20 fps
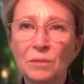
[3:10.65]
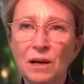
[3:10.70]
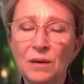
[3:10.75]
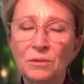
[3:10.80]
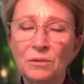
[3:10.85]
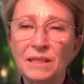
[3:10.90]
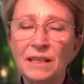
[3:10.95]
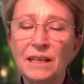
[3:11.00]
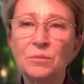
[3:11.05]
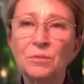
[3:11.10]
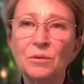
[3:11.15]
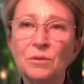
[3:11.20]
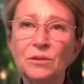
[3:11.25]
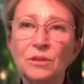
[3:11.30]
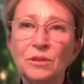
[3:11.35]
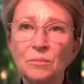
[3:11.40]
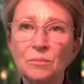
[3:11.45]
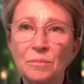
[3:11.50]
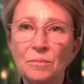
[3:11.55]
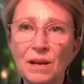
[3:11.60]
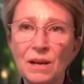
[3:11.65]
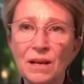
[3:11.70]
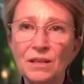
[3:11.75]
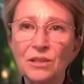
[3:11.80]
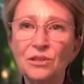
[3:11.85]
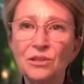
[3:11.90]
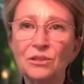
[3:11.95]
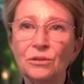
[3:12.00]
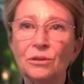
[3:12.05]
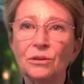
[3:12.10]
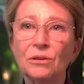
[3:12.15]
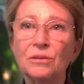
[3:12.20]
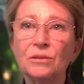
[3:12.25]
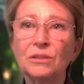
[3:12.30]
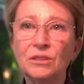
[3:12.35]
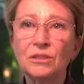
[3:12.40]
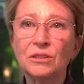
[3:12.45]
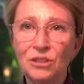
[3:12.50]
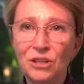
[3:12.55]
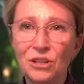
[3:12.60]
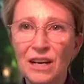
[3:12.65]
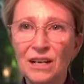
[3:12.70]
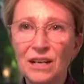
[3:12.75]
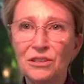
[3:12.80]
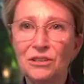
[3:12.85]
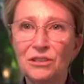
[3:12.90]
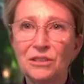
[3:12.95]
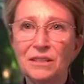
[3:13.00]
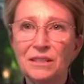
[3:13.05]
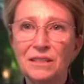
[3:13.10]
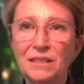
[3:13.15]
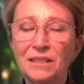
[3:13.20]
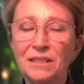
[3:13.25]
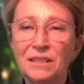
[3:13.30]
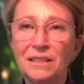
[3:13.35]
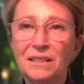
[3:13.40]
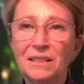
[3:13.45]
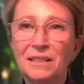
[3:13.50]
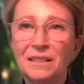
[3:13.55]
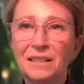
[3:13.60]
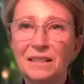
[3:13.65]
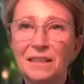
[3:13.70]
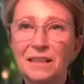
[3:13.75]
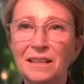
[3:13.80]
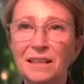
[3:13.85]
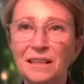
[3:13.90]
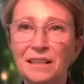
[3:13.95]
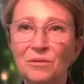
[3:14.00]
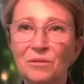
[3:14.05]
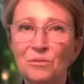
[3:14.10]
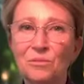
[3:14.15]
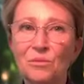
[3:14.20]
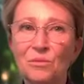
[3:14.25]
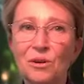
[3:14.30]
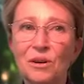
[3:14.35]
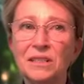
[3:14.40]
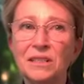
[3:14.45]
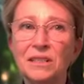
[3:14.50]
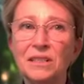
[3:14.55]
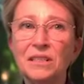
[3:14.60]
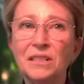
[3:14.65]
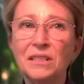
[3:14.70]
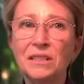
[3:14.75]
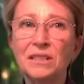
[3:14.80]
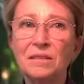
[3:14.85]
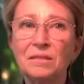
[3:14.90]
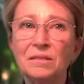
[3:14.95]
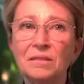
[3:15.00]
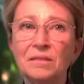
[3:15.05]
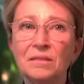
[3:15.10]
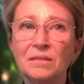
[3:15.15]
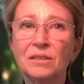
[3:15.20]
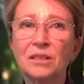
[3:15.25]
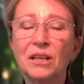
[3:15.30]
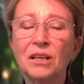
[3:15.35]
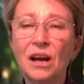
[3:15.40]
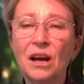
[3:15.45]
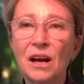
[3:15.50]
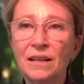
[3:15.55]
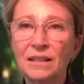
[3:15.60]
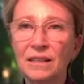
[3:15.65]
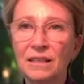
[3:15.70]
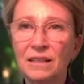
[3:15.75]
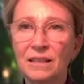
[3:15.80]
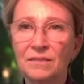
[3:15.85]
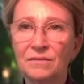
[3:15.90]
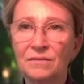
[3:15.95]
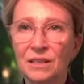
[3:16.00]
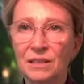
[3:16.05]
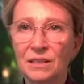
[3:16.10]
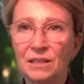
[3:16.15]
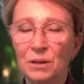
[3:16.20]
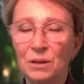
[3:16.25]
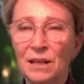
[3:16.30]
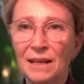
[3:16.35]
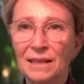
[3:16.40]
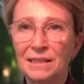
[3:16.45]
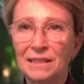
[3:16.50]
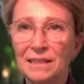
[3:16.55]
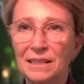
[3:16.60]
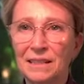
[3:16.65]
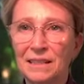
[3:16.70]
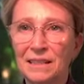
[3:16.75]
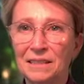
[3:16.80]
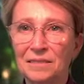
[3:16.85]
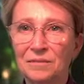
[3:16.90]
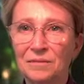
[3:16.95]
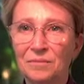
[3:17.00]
I was able to measure changes in one's cognitive complexity.